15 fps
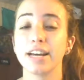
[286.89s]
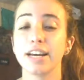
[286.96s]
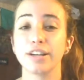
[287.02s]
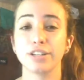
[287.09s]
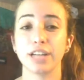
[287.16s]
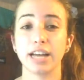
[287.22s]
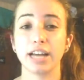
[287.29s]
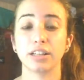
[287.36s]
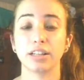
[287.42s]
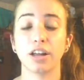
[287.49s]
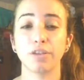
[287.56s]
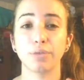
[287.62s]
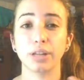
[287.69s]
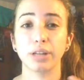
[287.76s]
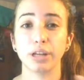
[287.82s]
She has a lot
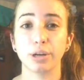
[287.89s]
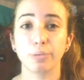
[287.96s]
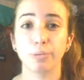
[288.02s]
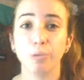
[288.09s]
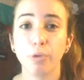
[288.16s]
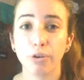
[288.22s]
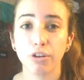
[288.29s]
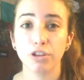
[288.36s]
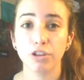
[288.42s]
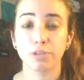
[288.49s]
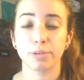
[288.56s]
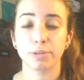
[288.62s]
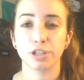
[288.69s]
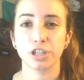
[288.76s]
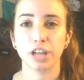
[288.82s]
of really good morals,
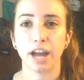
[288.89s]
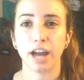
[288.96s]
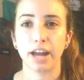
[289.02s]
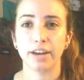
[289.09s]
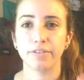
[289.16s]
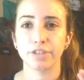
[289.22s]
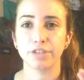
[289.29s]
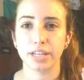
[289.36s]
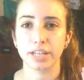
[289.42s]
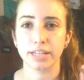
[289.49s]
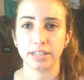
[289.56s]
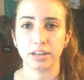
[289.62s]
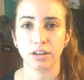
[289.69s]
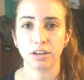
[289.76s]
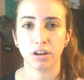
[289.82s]
but she kind of just
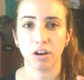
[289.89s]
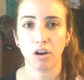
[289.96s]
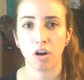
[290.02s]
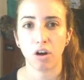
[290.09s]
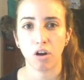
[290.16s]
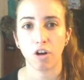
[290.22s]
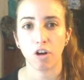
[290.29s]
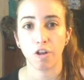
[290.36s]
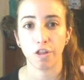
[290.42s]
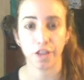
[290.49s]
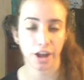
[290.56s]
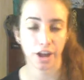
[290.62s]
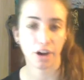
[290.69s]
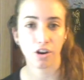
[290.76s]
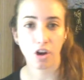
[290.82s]
isn't all
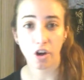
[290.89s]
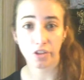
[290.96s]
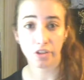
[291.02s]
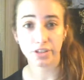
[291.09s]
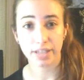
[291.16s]
there all the